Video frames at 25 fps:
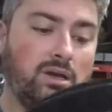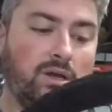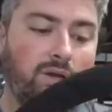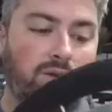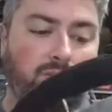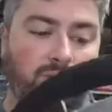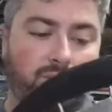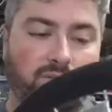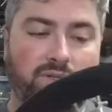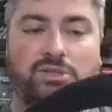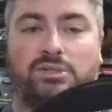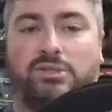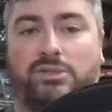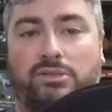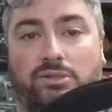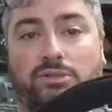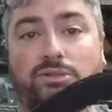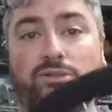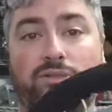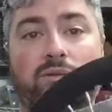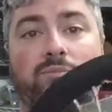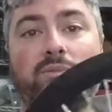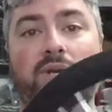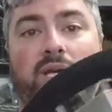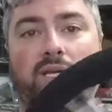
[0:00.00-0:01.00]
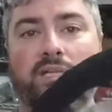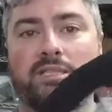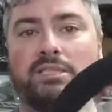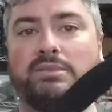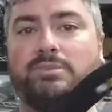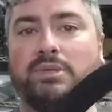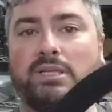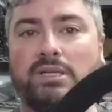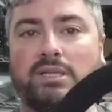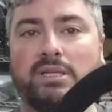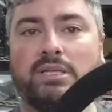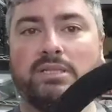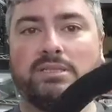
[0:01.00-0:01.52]
which should make it
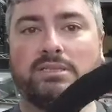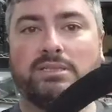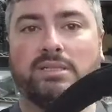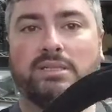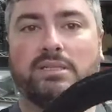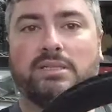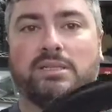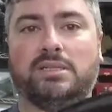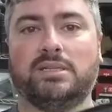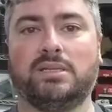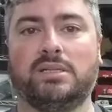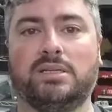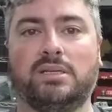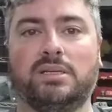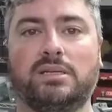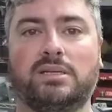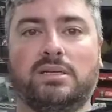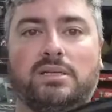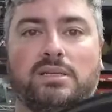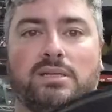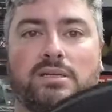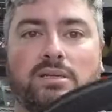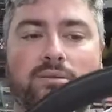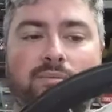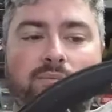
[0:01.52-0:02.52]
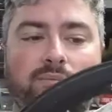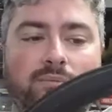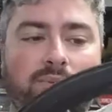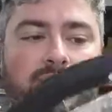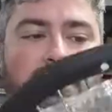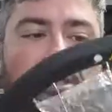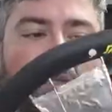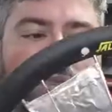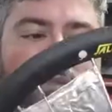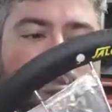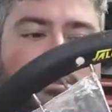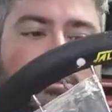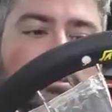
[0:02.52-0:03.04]
spin nicely.
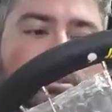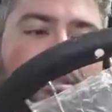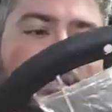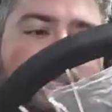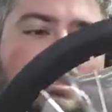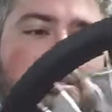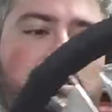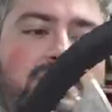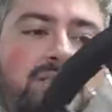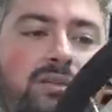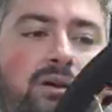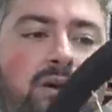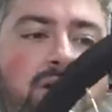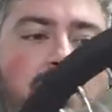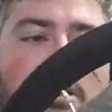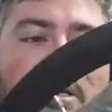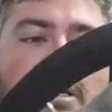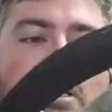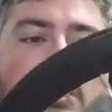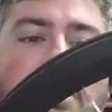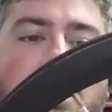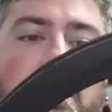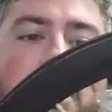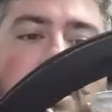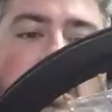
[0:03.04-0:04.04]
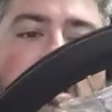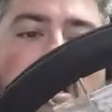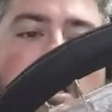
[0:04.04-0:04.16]
But until it gets started,